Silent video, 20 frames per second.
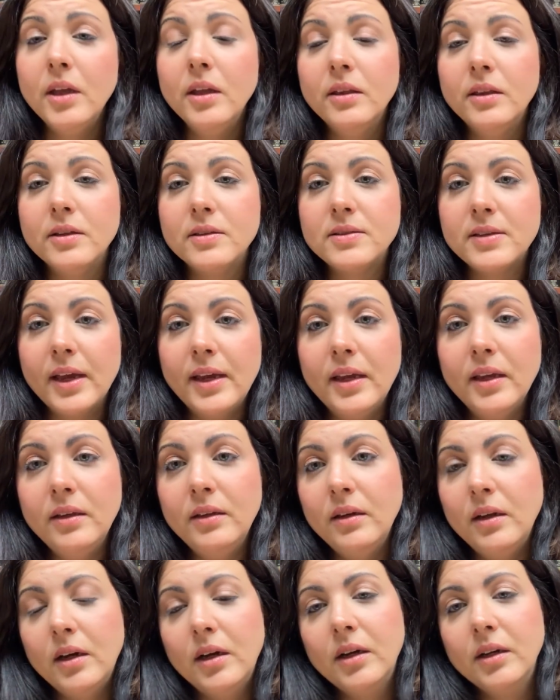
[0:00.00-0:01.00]
The
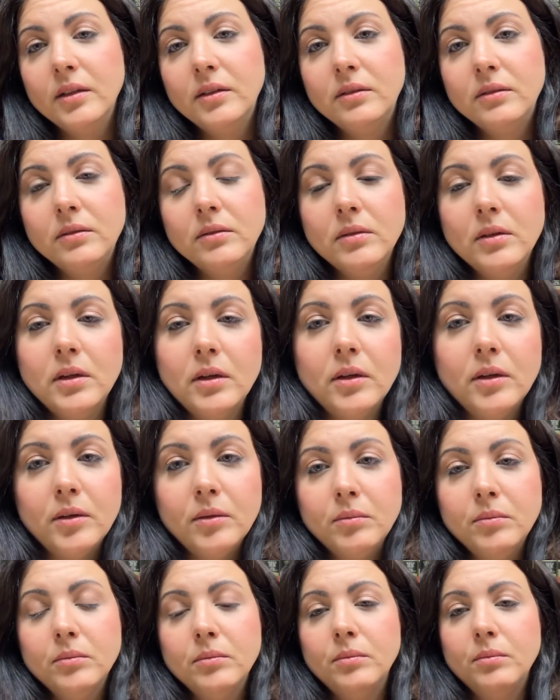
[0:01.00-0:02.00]
second
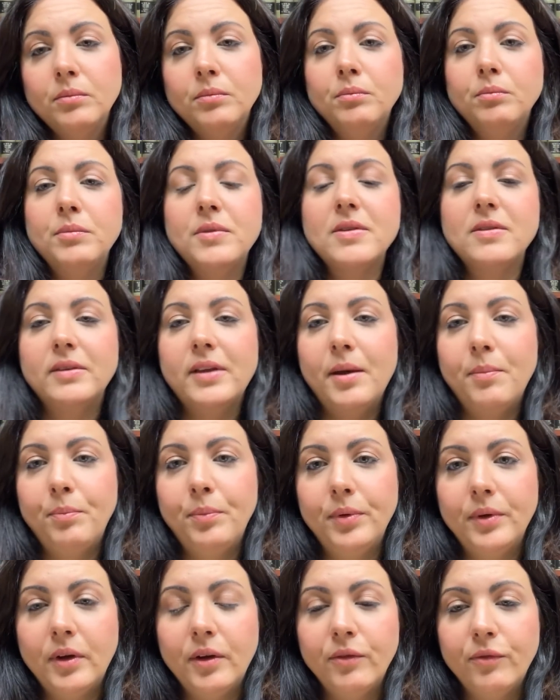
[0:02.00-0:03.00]
step
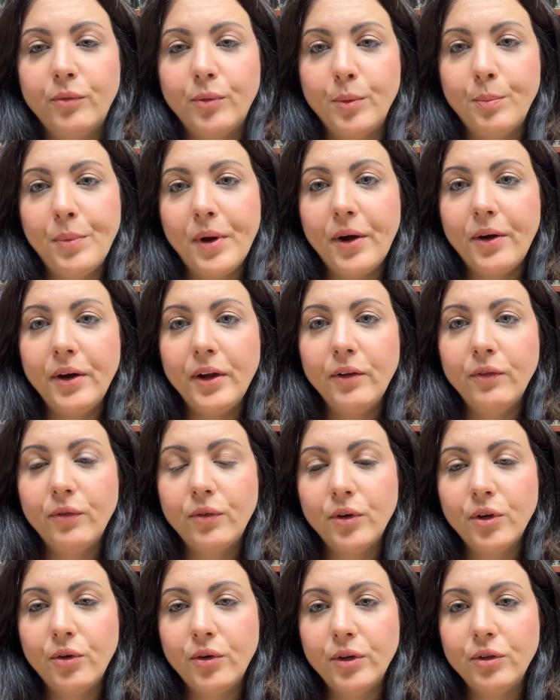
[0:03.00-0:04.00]
of preparing
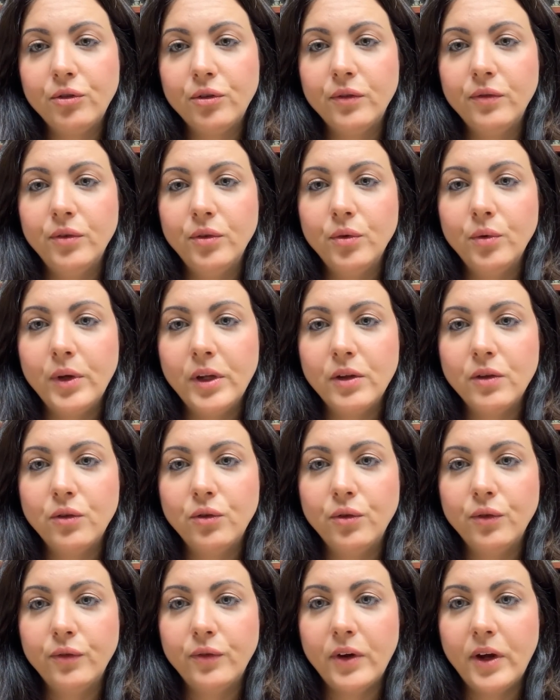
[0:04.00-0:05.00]
for your interview is
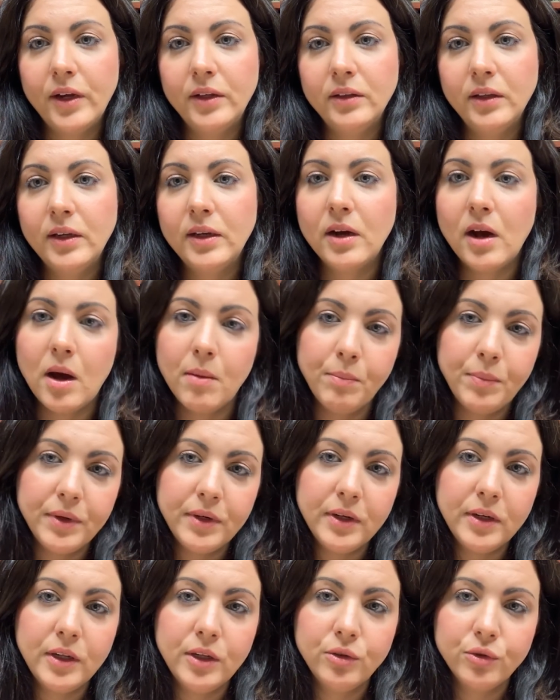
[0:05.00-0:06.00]
to find a
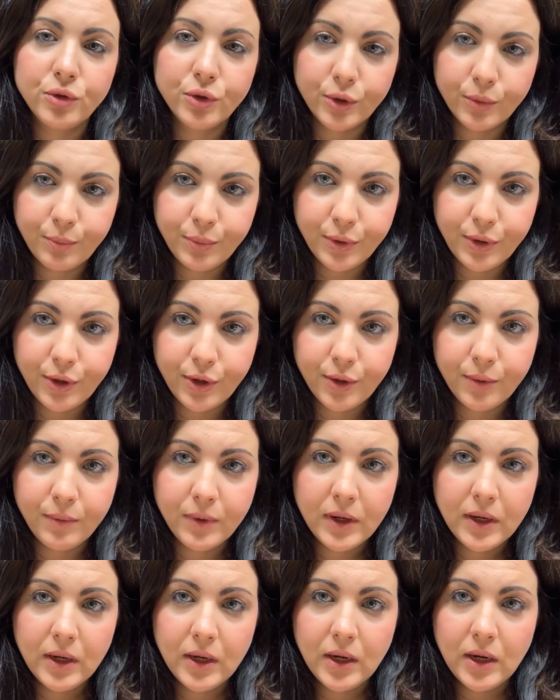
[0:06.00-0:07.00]
competent interpreter.
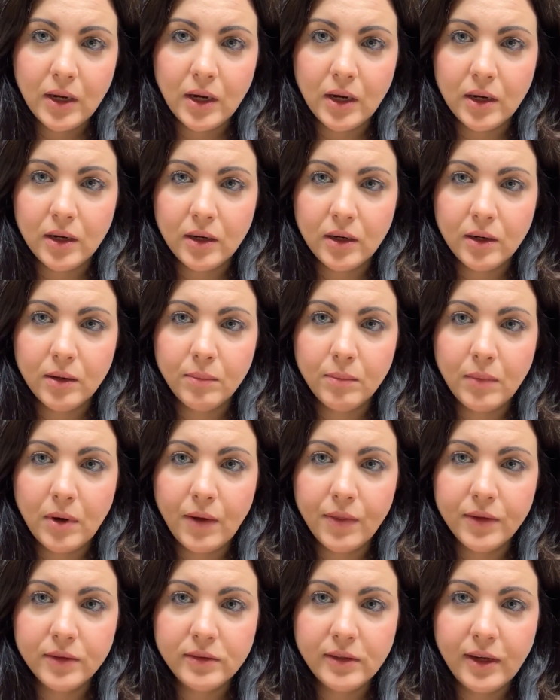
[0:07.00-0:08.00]

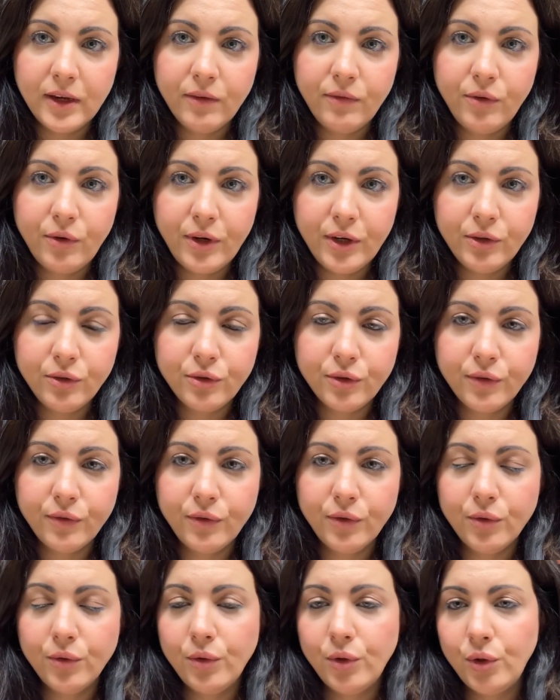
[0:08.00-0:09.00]
On the day of your
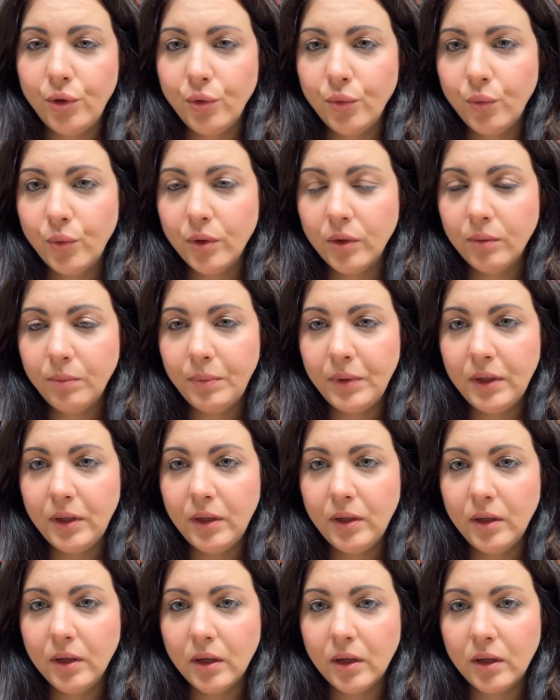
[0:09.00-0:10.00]
interview, you will
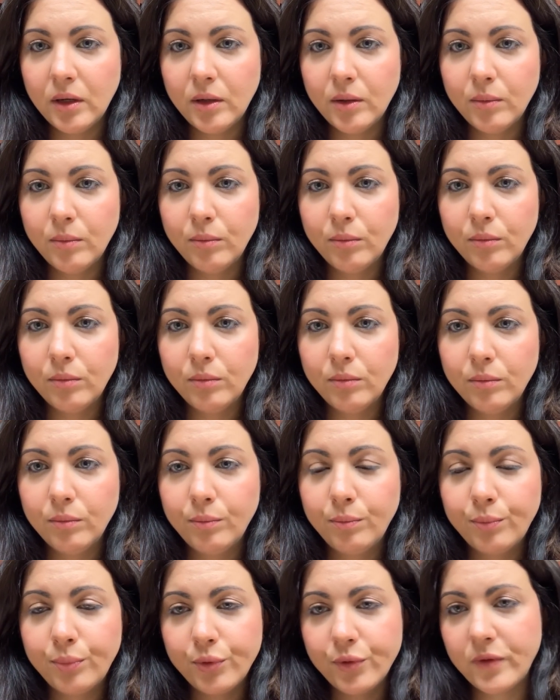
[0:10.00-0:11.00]
be
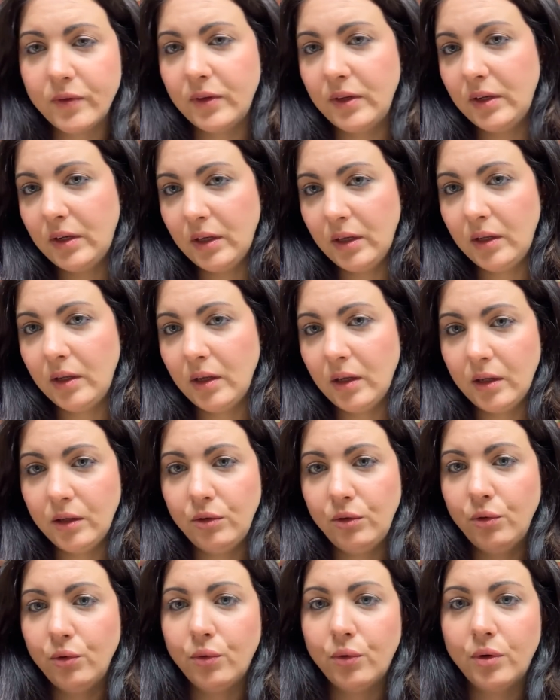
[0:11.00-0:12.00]
proceeding
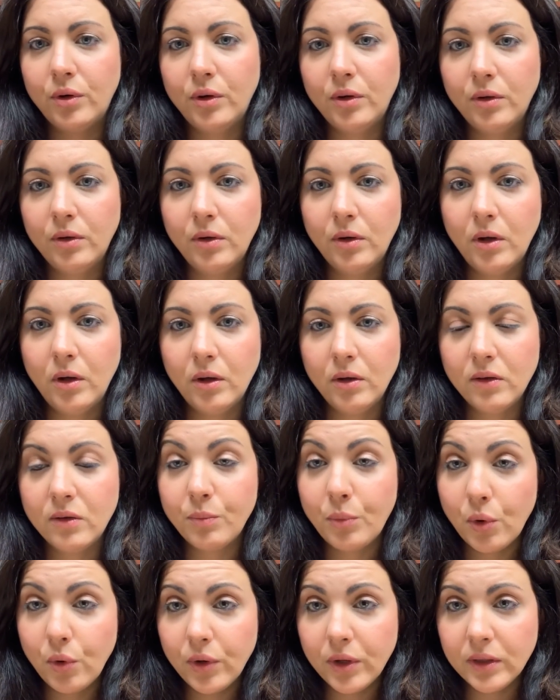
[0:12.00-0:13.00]
in your
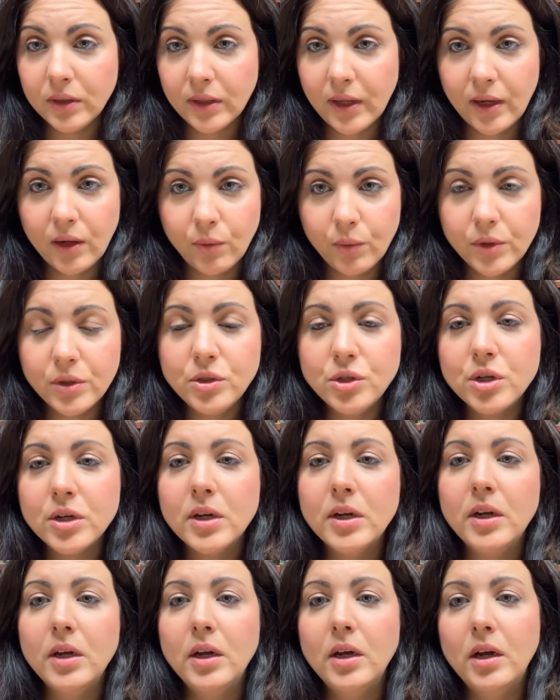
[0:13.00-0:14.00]
spoken language,
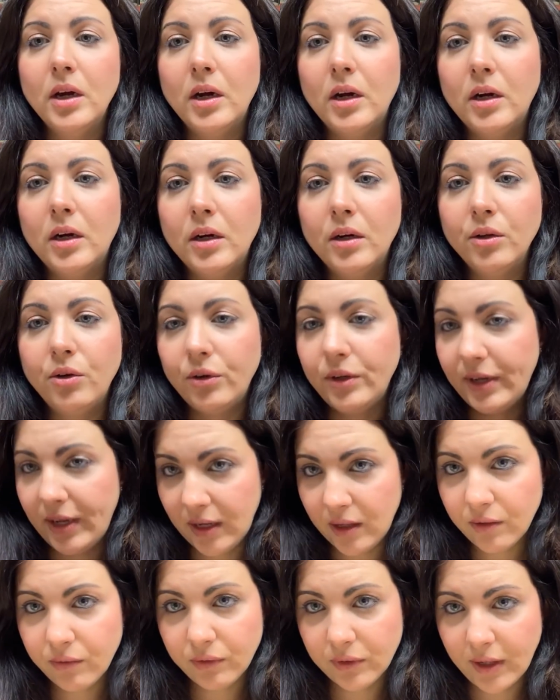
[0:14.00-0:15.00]
your
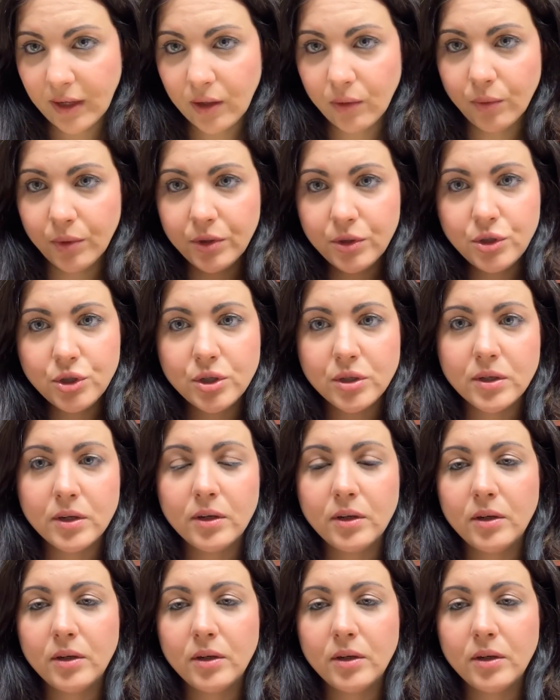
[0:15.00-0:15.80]
native language.